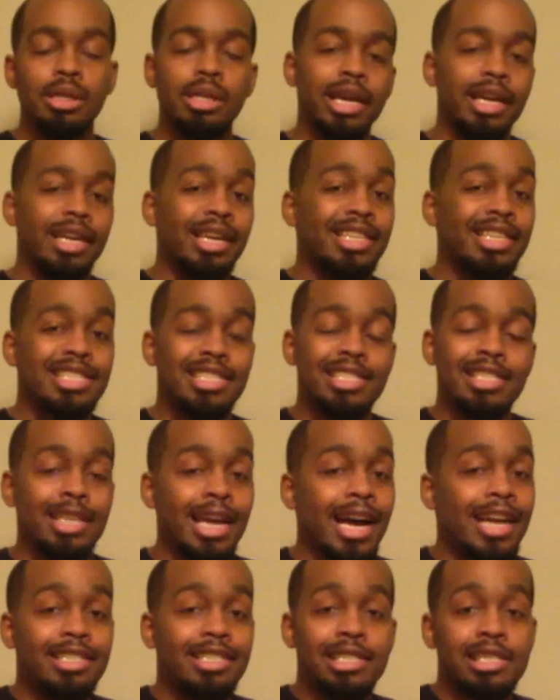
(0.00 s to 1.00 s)
And this is
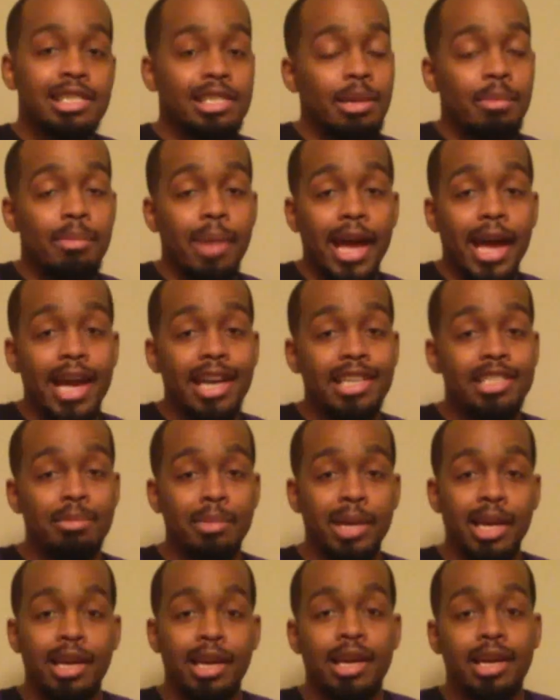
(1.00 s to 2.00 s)
not just to bash
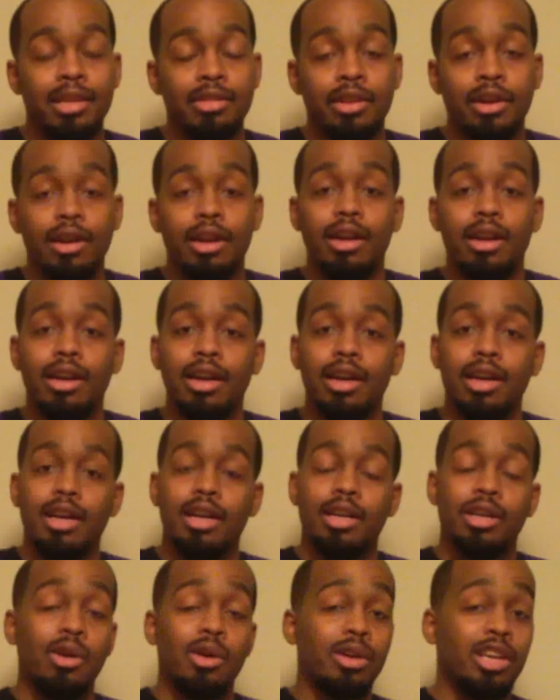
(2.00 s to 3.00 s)
men out there.
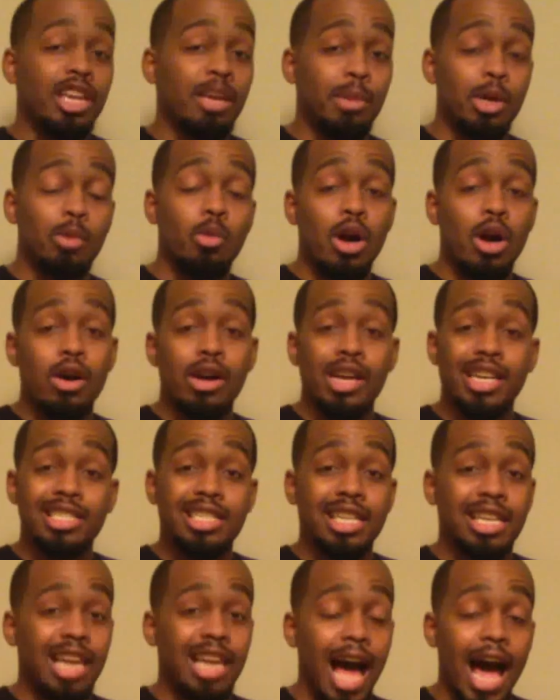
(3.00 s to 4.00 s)
Don't get me wrong, it's
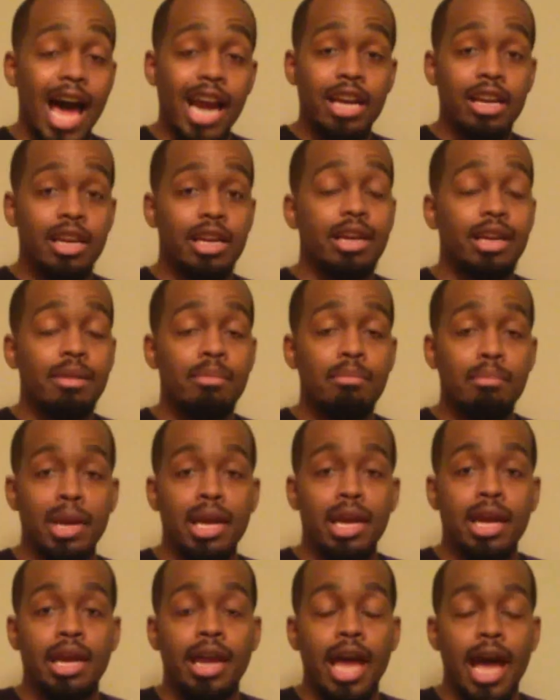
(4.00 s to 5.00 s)
a lot of good
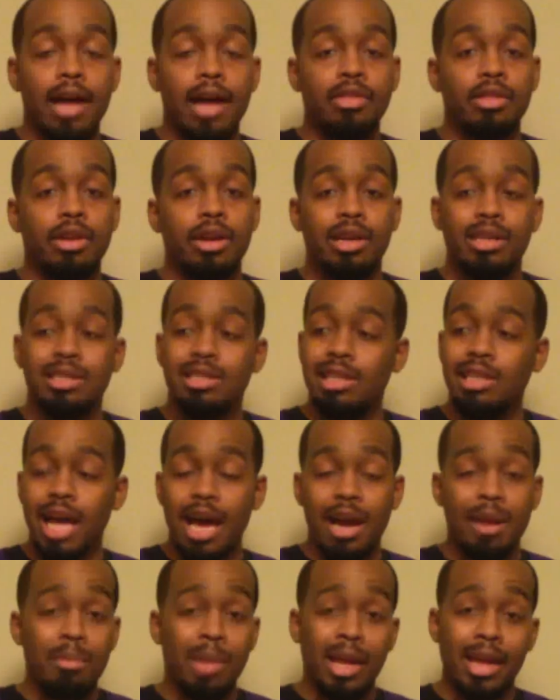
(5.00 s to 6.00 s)
men out there. It's a
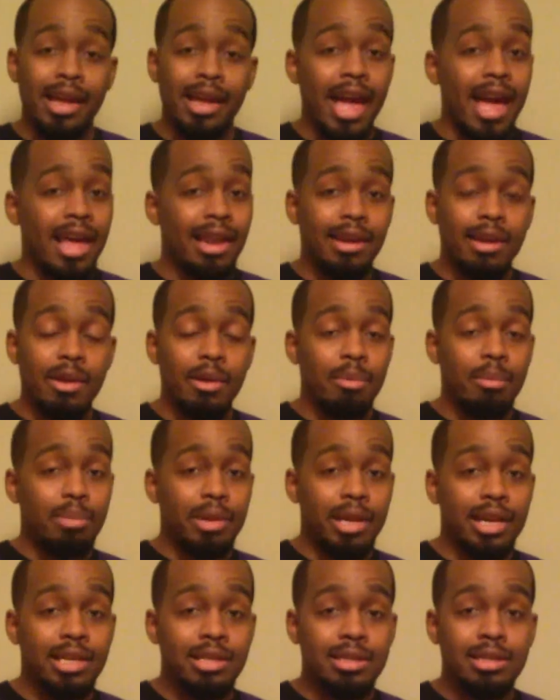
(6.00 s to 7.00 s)
lot of men handling their
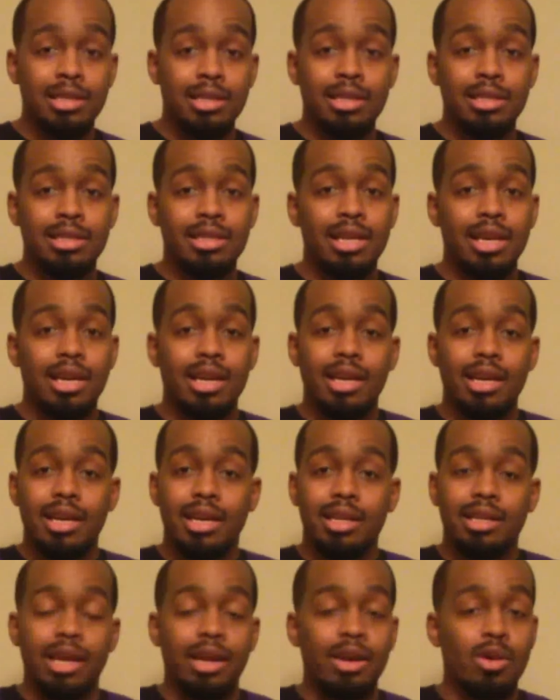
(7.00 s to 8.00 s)
business.
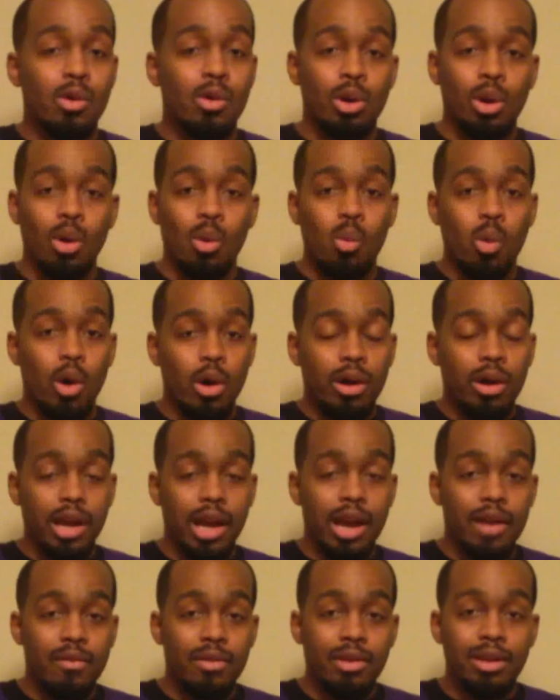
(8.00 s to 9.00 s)
They going to work
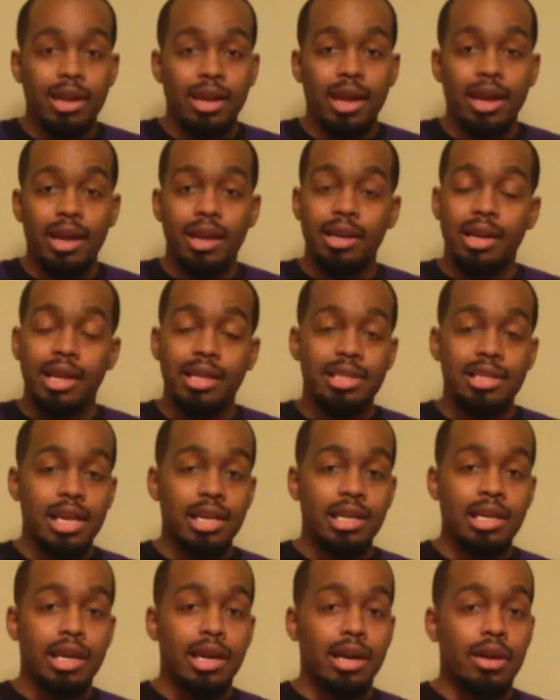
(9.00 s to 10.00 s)
every day. They
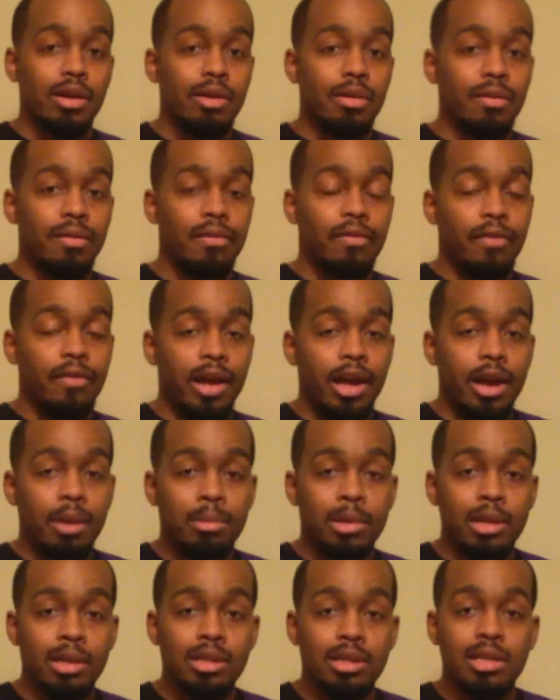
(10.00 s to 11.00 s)
taking care of their
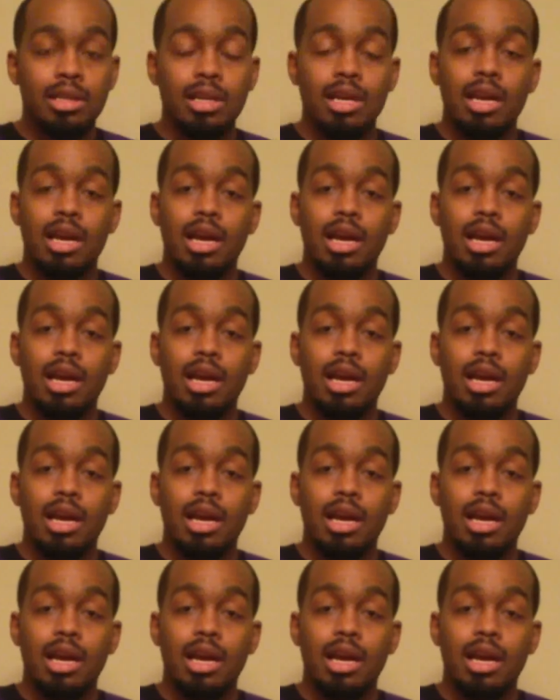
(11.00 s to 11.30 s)
families.